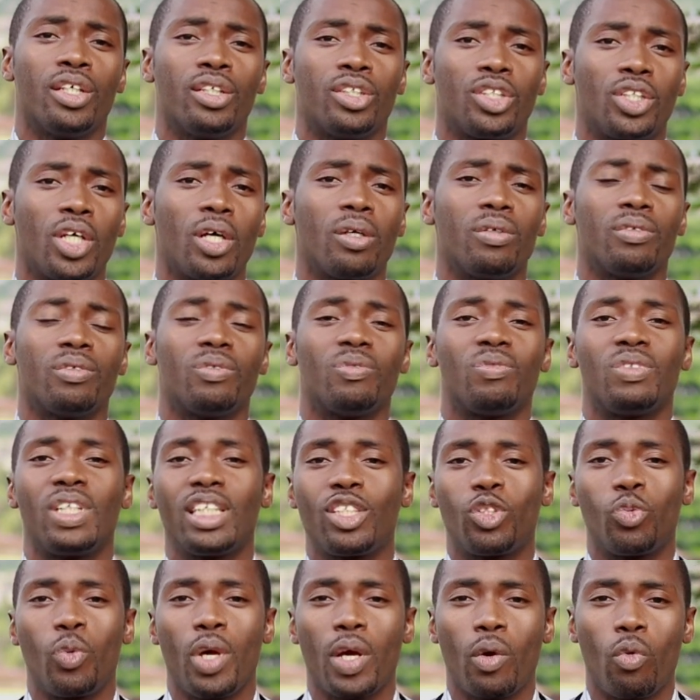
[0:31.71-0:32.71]
So
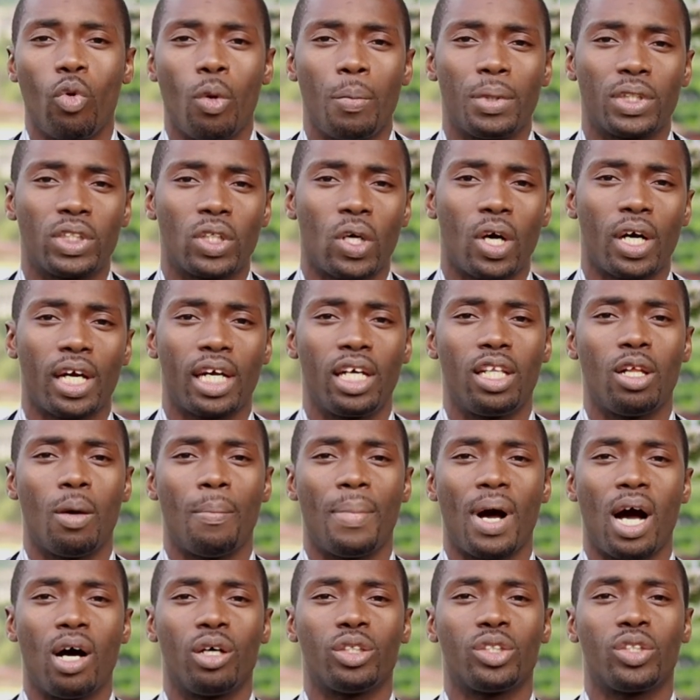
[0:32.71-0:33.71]
this week we'll be talking
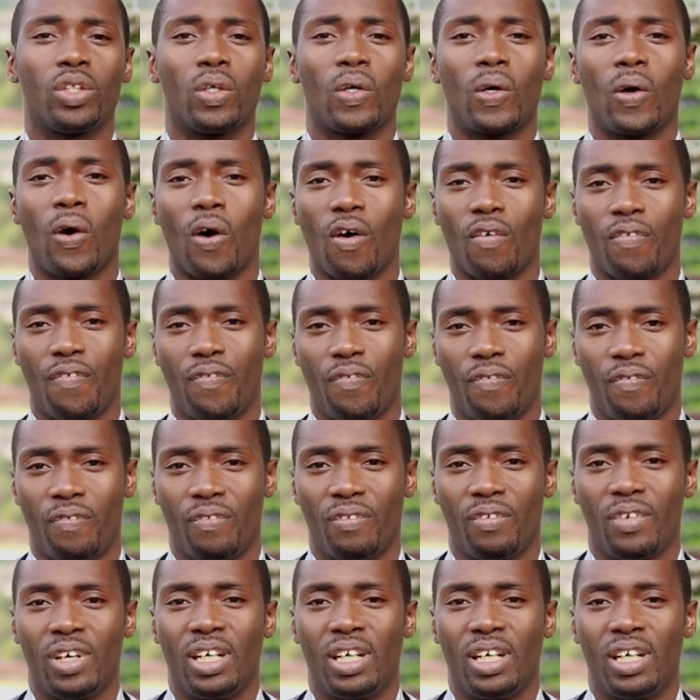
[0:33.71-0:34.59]
about cough.